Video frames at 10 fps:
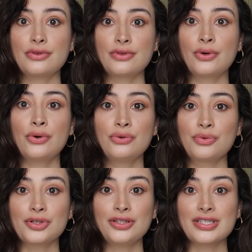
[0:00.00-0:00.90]
the whole
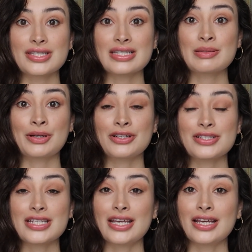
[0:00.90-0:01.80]
world is
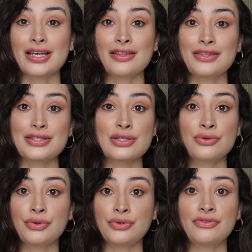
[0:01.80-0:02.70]
experiencing this
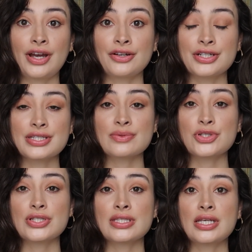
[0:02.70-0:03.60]
coronavirus,
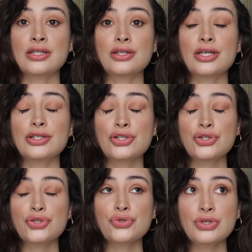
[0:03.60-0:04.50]
which is
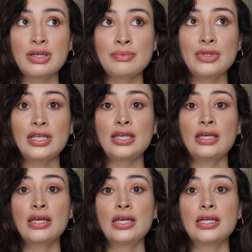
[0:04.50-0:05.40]

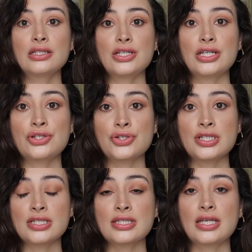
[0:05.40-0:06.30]
extremely
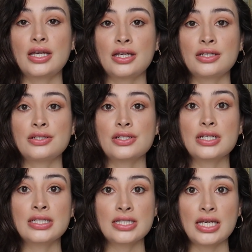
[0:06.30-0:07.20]
dangerous and
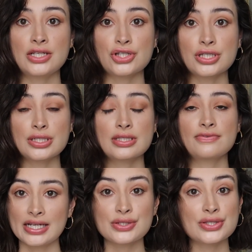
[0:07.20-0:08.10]
contagious. I
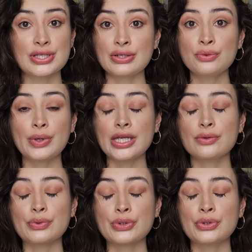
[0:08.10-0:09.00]
had to sit in a waiting
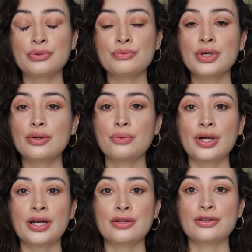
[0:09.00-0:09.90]
room
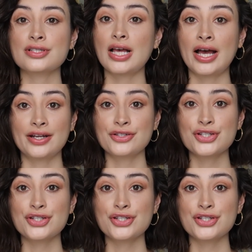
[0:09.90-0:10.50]
where there's a higher